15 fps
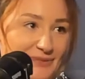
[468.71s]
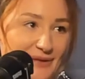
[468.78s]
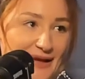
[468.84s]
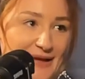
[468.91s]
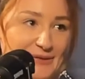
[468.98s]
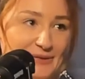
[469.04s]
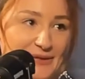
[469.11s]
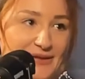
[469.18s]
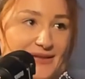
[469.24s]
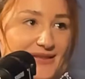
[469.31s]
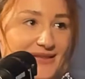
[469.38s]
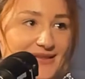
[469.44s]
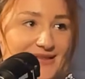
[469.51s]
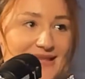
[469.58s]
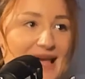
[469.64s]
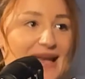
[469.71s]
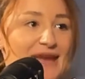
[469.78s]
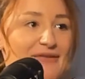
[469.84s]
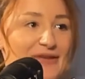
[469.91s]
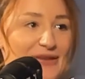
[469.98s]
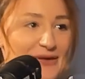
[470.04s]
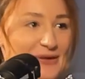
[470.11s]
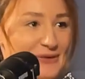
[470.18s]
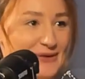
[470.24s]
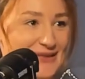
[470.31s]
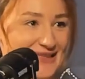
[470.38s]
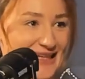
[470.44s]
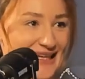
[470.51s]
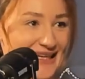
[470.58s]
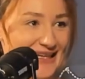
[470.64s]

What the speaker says: play was setting everything up, wasn't it?